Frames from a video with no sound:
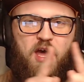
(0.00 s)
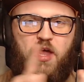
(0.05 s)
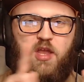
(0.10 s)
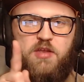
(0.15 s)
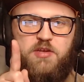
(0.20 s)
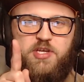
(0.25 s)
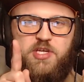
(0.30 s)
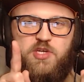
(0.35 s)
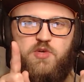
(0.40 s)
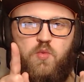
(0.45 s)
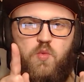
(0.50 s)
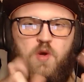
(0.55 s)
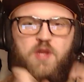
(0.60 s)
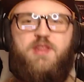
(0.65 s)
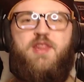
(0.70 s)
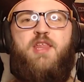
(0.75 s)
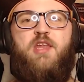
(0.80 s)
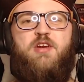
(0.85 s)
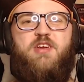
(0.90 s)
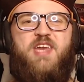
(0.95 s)
on just one
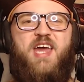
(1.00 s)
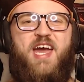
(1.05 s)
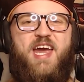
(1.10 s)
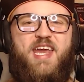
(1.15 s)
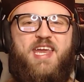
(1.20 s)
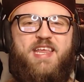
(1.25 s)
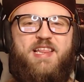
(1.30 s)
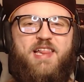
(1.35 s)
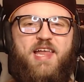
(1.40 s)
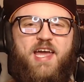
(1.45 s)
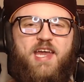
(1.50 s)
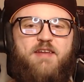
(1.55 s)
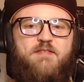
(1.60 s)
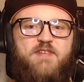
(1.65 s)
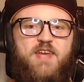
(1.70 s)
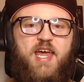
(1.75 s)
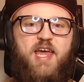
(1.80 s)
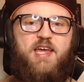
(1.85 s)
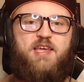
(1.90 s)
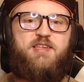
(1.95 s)
little tiny line of
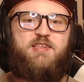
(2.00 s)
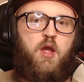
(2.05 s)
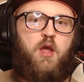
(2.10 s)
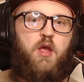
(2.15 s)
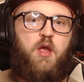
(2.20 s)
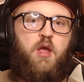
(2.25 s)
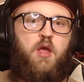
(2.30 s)
text.